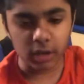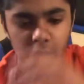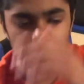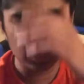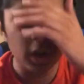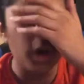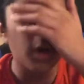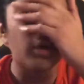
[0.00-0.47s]

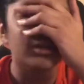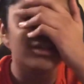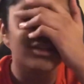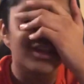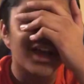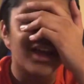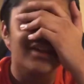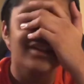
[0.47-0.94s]
No, it's
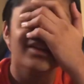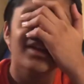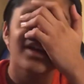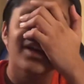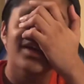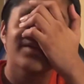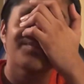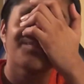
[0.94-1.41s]

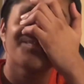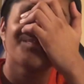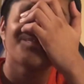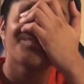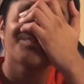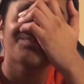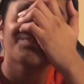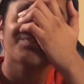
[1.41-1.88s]
Kante.
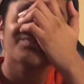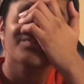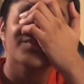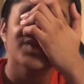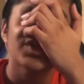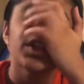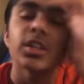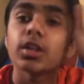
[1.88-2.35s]

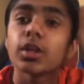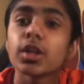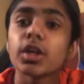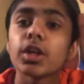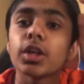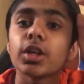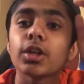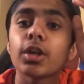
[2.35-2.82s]

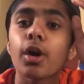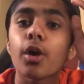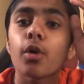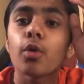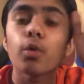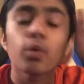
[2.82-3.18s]
No.